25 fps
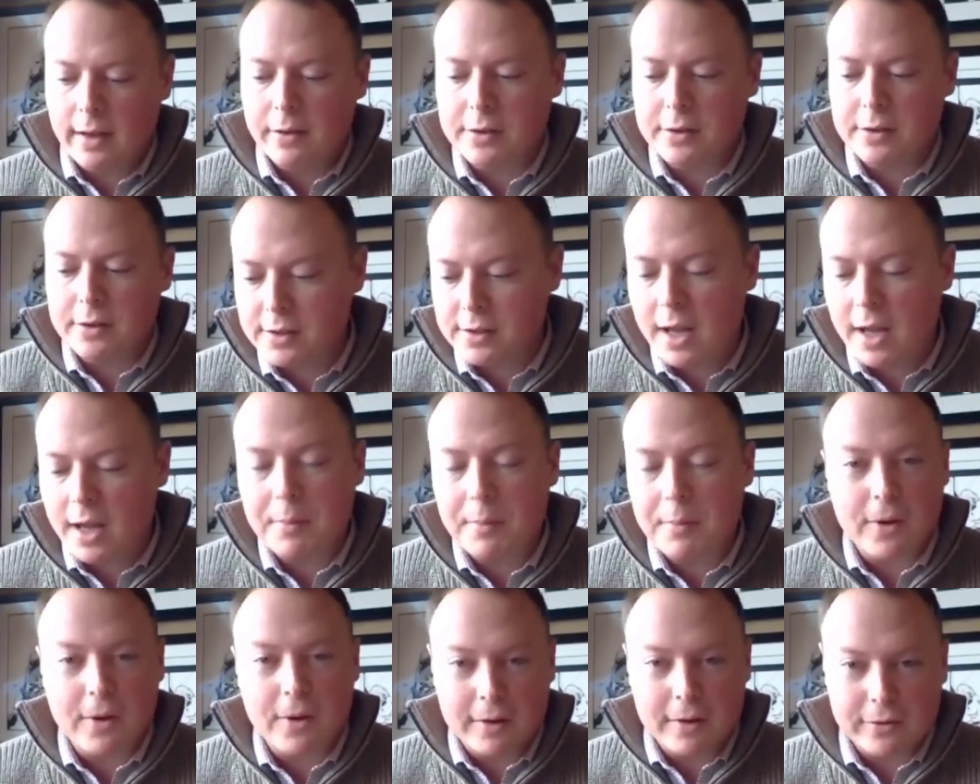There's a
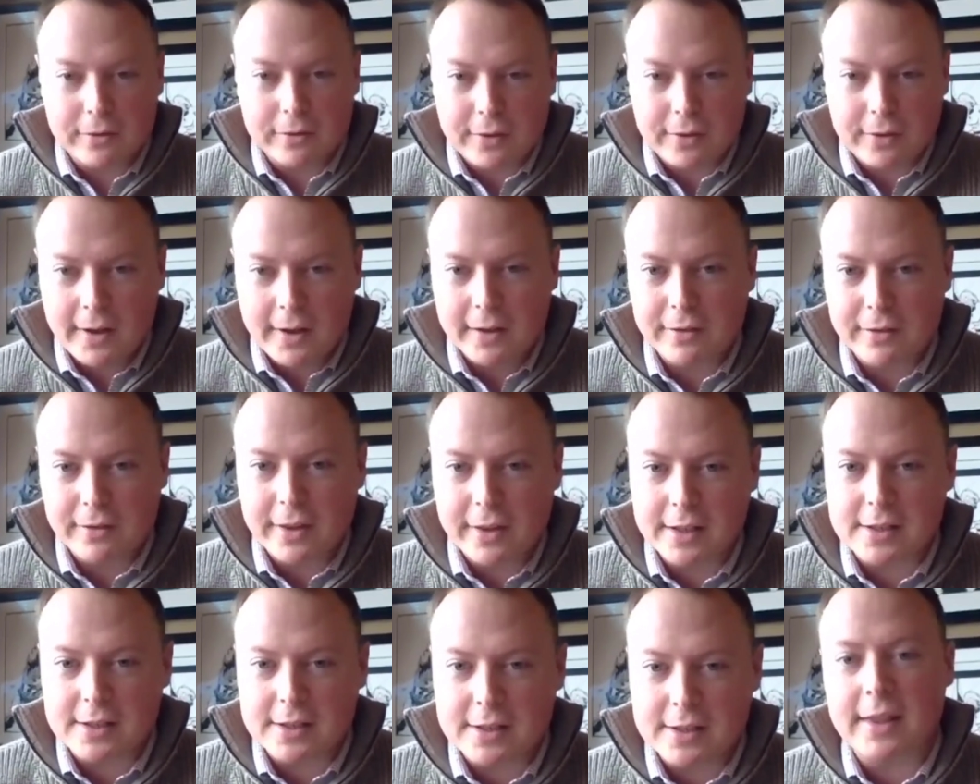number of
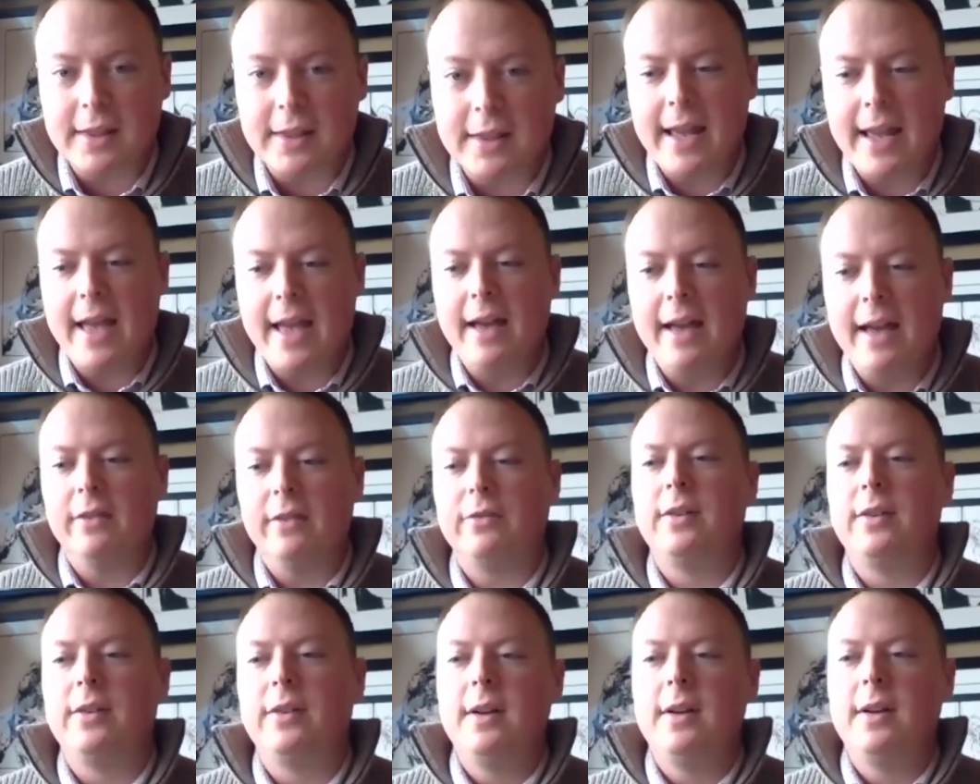things that they
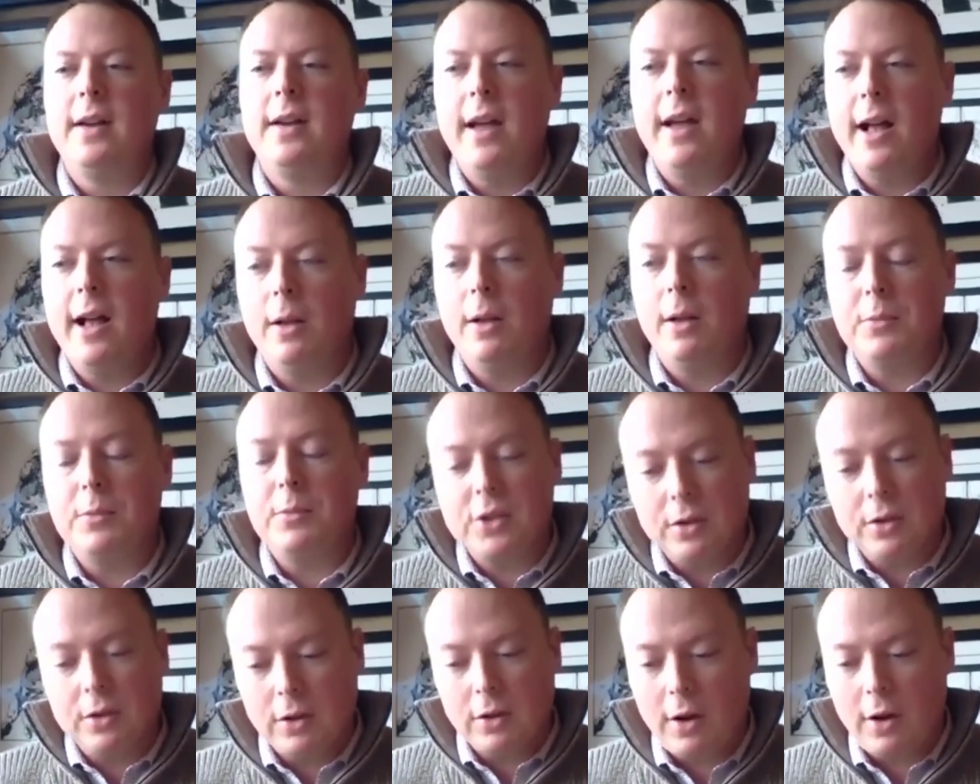have
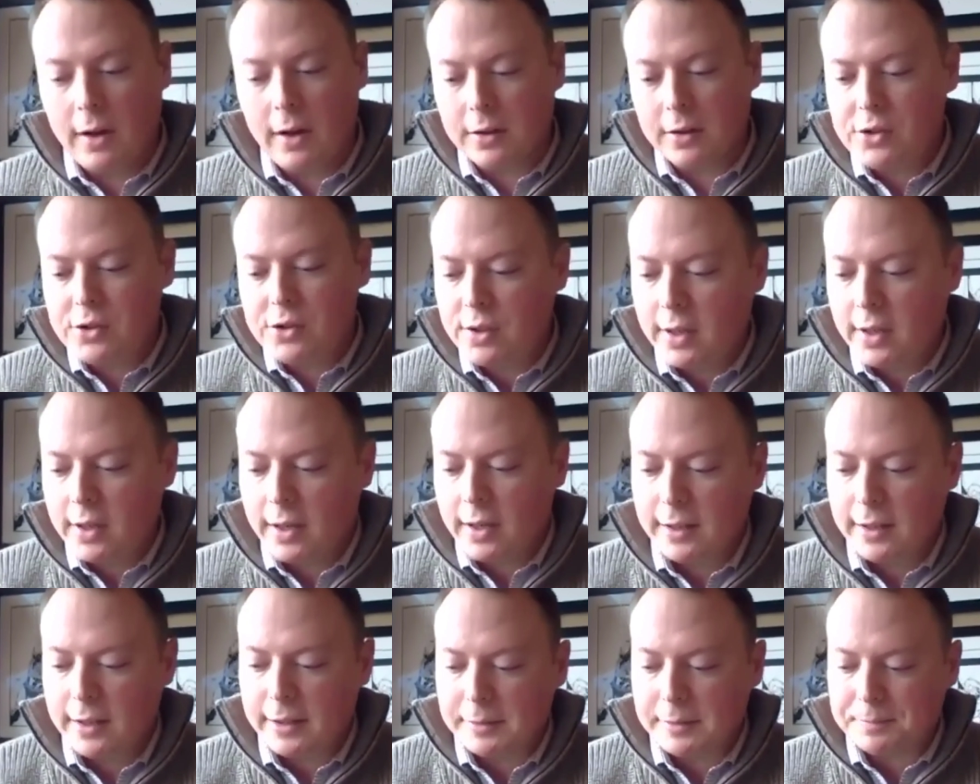helped to launch,
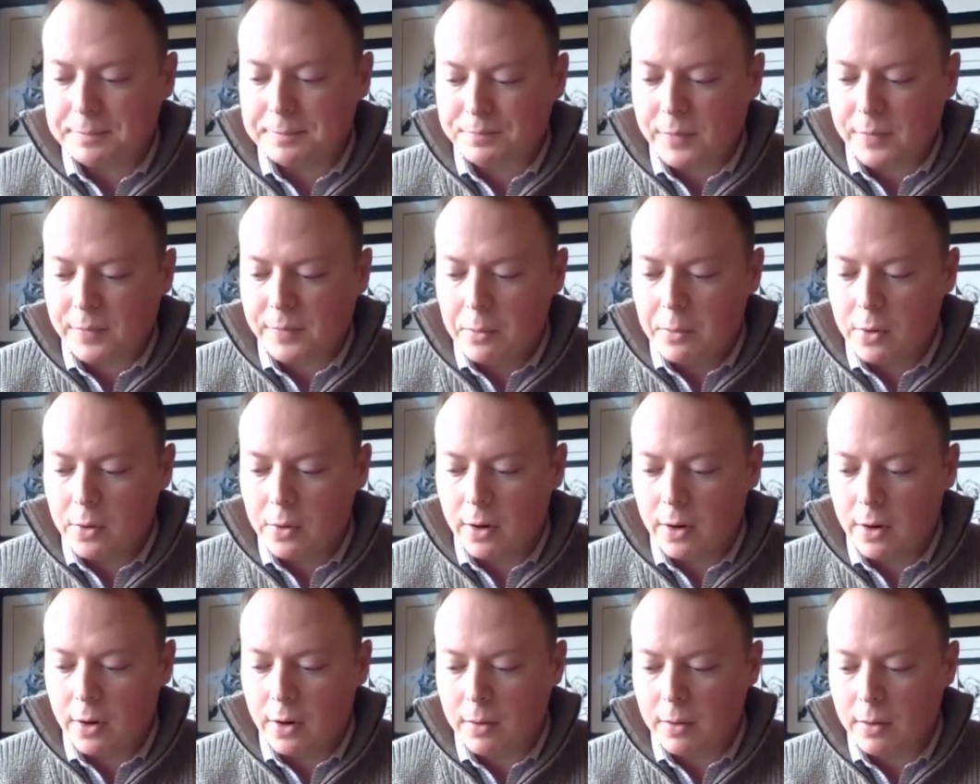and
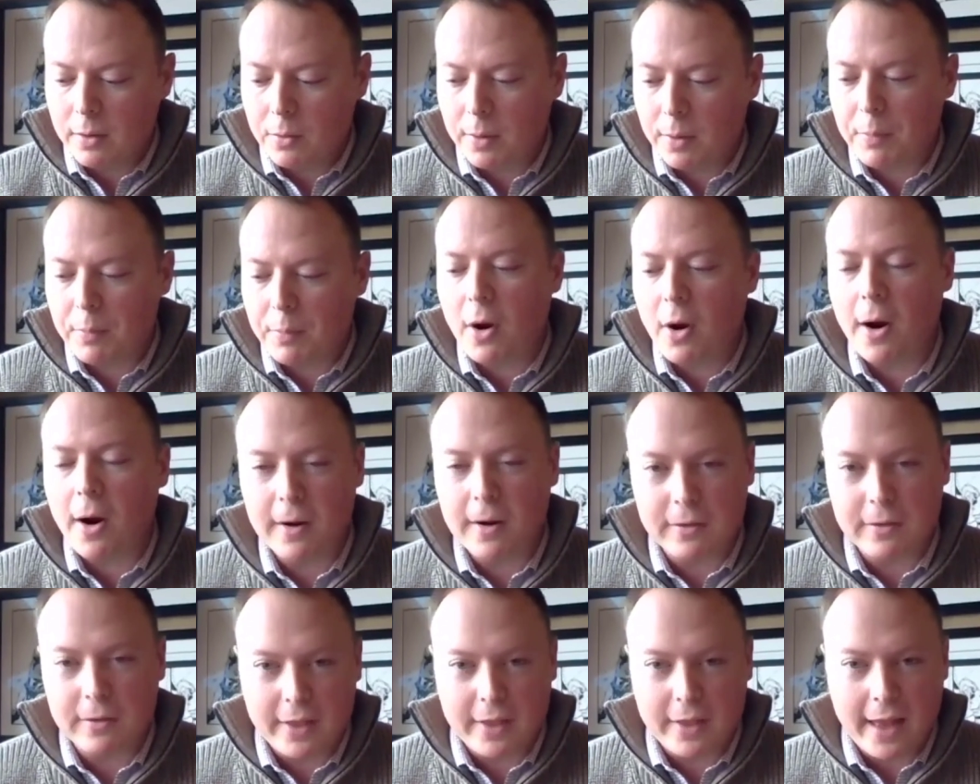we're
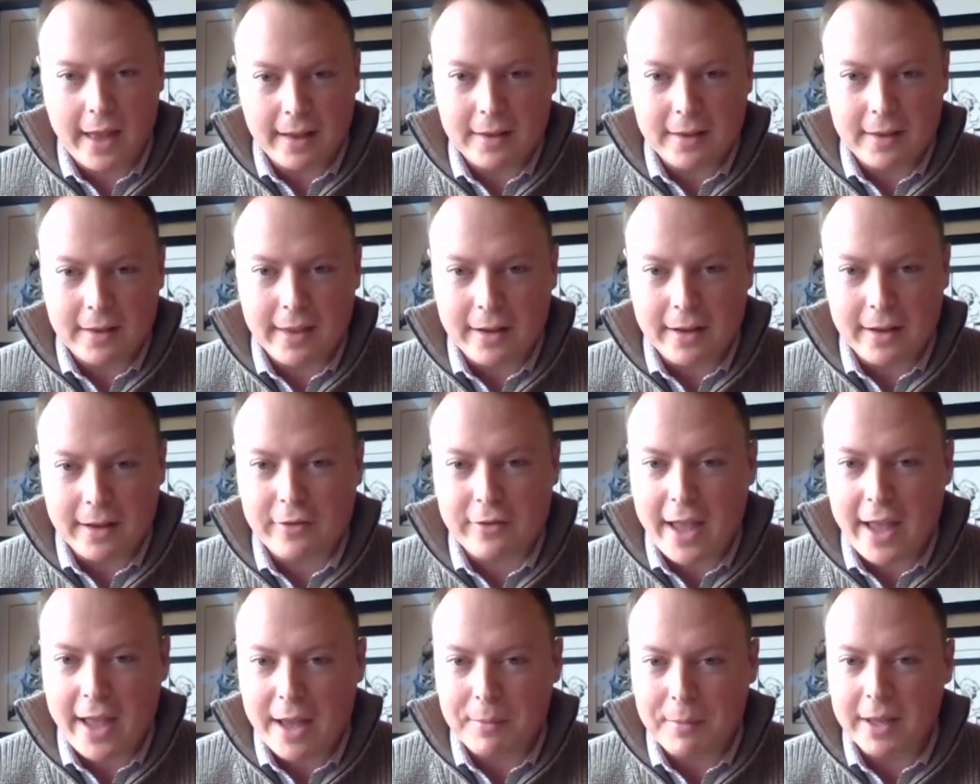part of
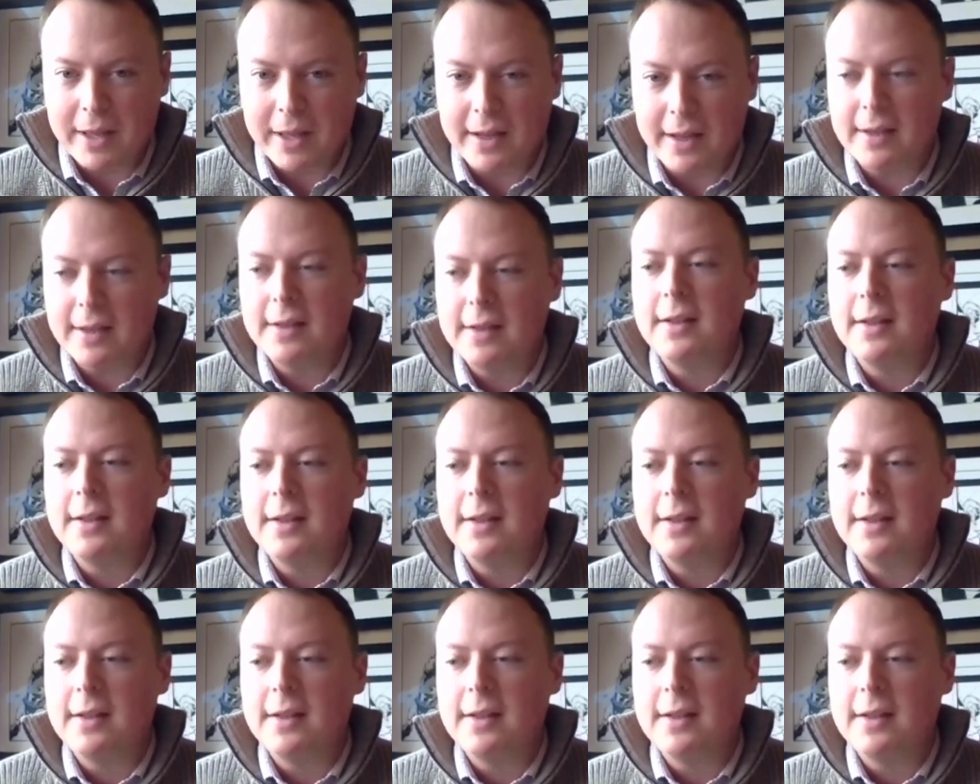that family.